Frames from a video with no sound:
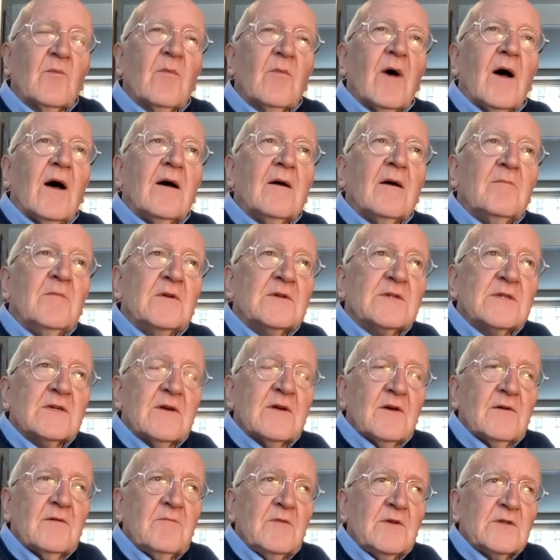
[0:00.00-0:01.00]
uh, music,
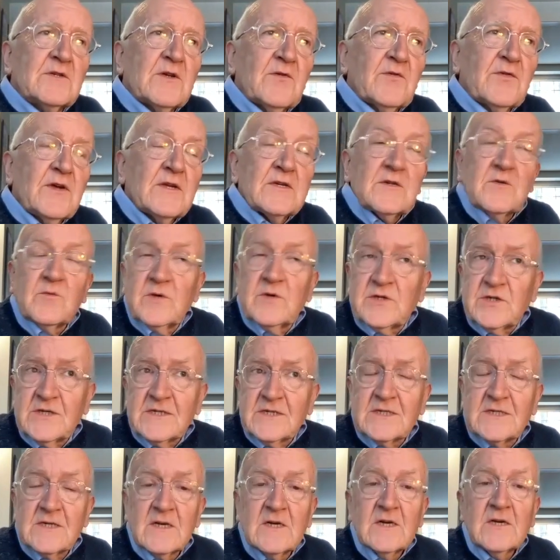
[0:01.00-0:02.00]
uh, musical theater, which
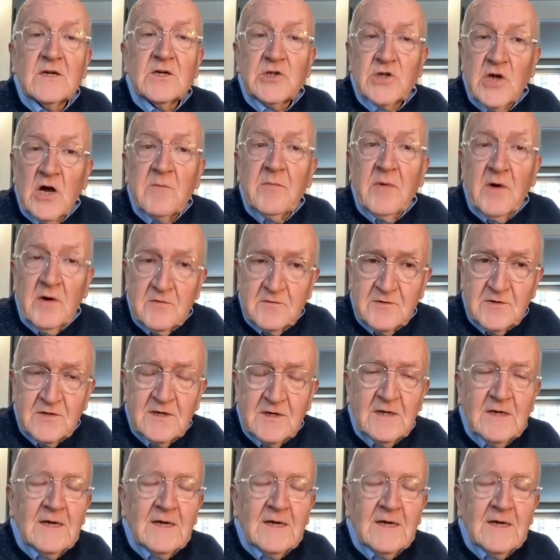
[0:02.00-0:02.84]
is Showboat.